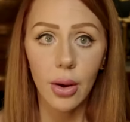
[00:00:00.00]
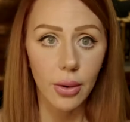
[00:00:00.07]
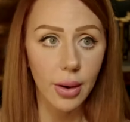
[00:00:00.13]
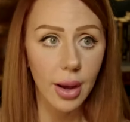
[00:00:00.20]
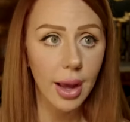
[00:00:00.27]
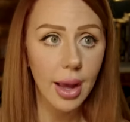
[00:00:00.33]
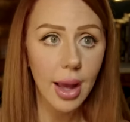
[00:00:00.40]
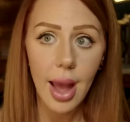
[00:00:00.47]

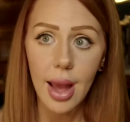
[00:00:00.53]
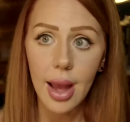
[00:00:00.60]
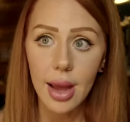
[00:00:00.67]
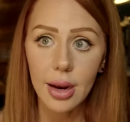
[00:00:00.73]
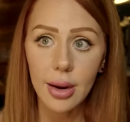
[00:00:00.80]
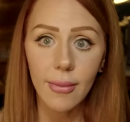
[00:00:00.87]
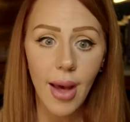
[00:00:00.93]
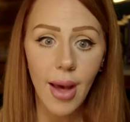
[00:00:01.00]
Okay,
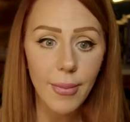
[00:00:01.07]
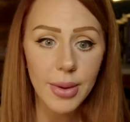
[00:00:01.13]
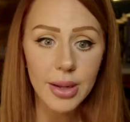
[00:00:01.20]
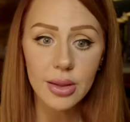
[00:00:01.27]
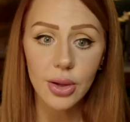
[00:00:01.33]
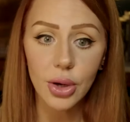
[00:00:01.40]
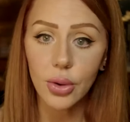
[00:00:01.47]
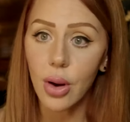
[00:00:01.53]
and that
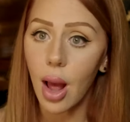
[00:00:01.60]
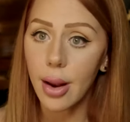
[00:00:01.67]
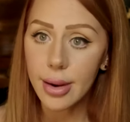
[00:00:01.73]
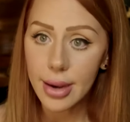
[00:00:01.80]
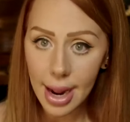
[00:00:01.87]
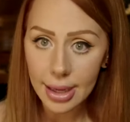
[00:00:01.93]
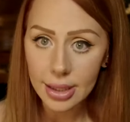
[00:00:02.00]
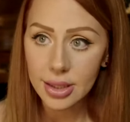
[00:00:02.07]
means that you're
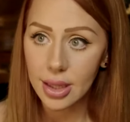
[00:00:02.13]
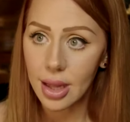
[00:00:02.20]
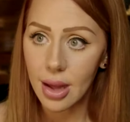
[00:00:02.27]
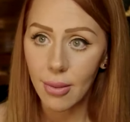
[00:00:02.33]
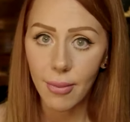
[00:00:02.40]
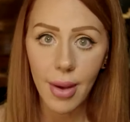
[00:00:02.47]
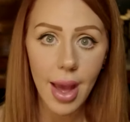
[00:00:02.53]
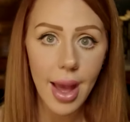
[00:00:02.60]
not next to
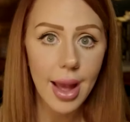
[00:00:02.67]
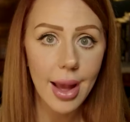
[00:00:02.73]
him.